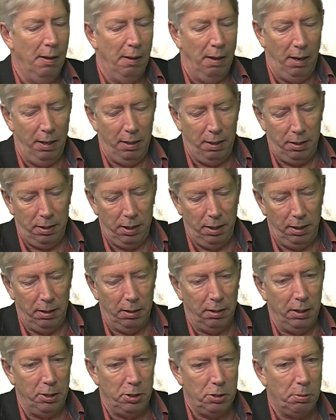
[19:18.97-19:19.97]
And I think at
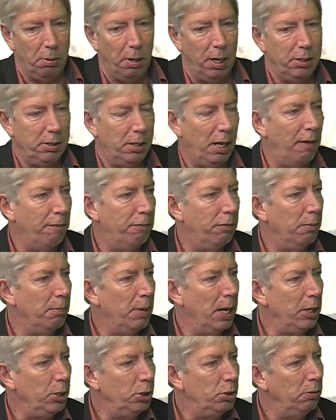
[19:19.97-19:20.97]
least twice that for a
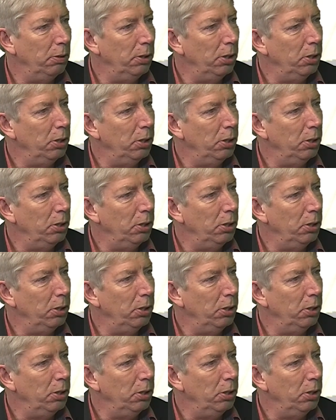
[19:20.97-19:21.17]
manager in the